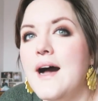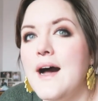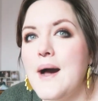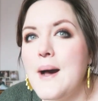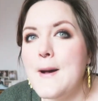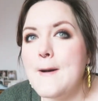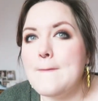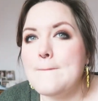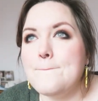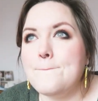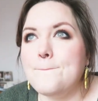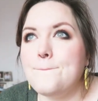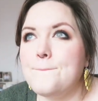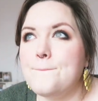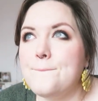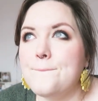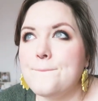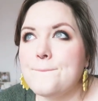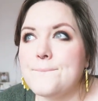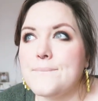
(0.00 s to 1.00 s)
because
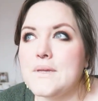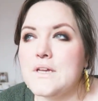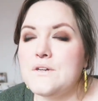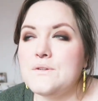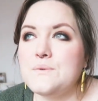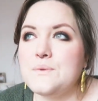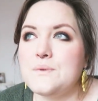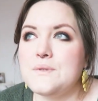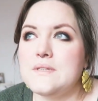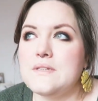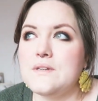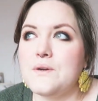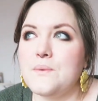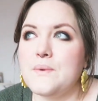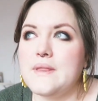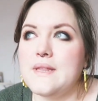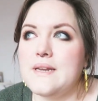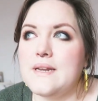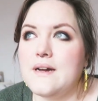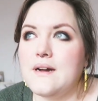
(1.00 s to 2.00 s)
um, we were still
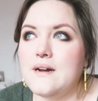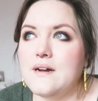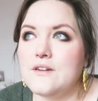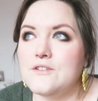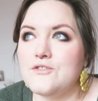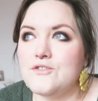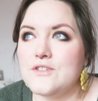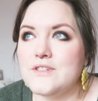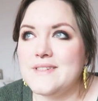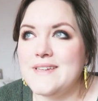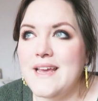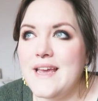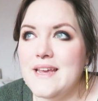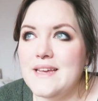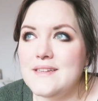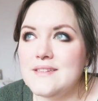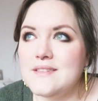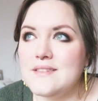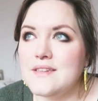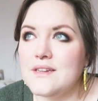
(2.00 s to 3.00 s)
within our 100
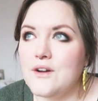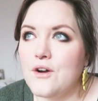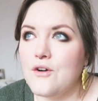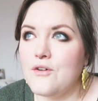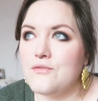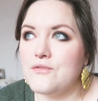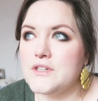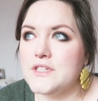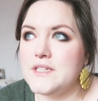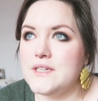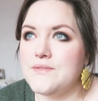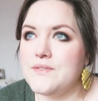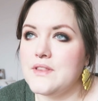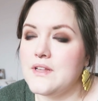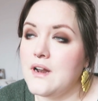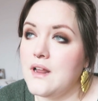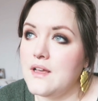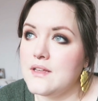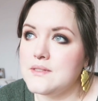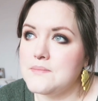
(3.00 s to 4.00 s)
days of receiving
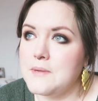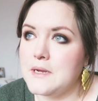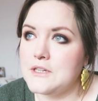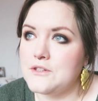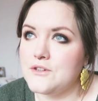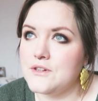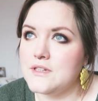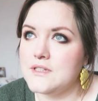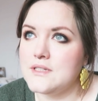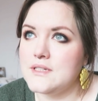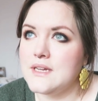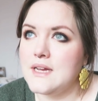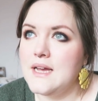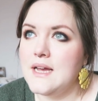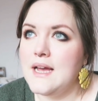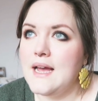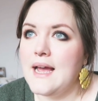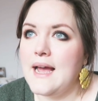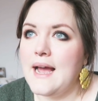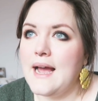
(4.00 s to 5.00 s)
the last mattress.
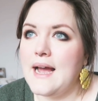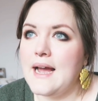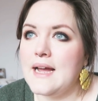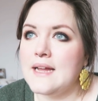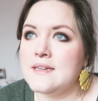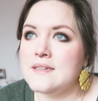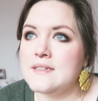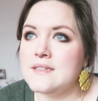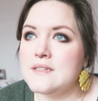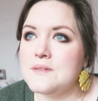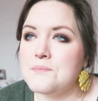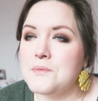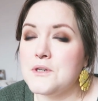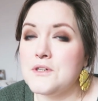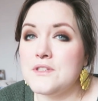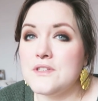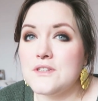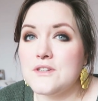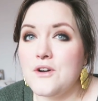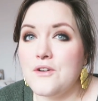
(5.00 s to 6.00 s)
And
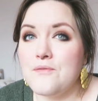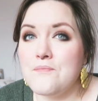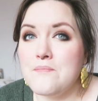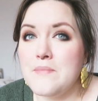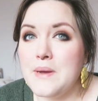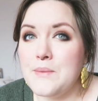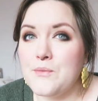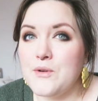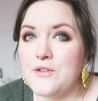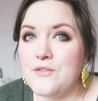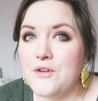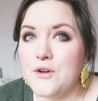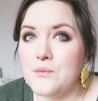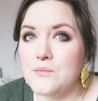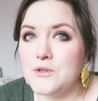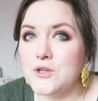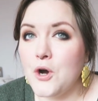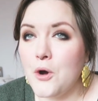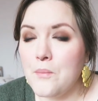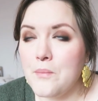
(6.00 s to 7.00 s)
because it's got memory
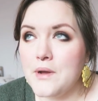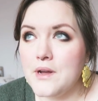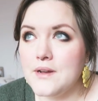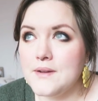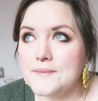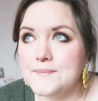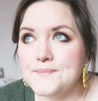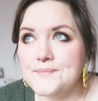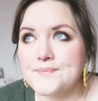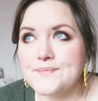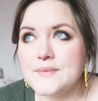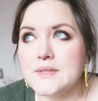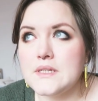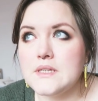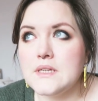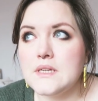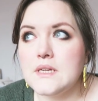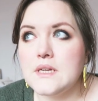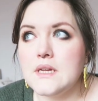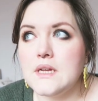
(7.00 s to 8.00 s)
foam topper,
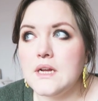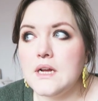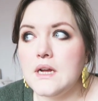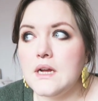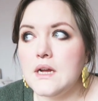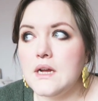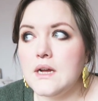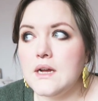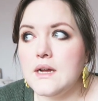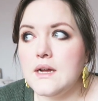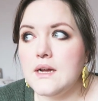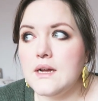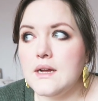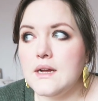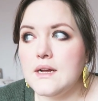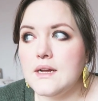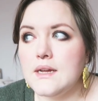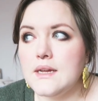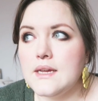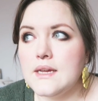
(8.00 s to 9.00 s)

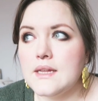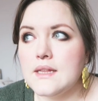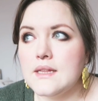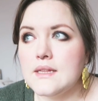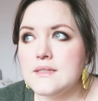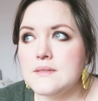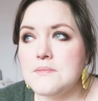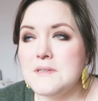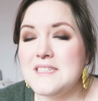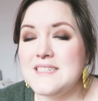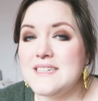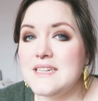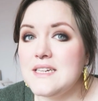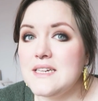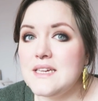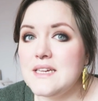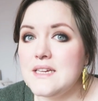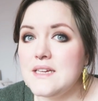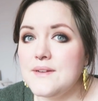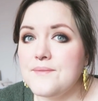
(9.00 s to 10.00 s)
uh, it's a bit
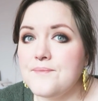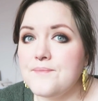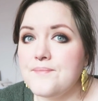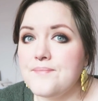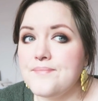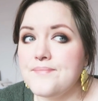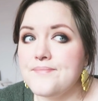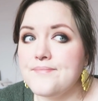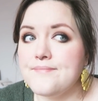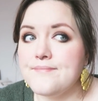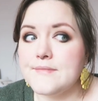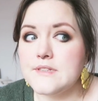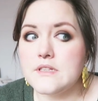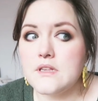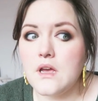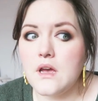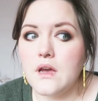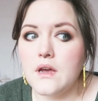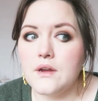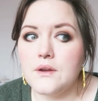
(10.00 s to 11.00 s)
stinky.
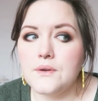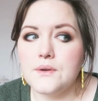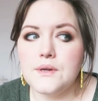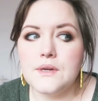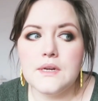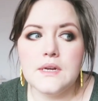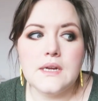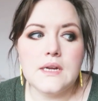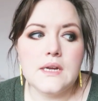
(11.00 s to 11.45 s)
So,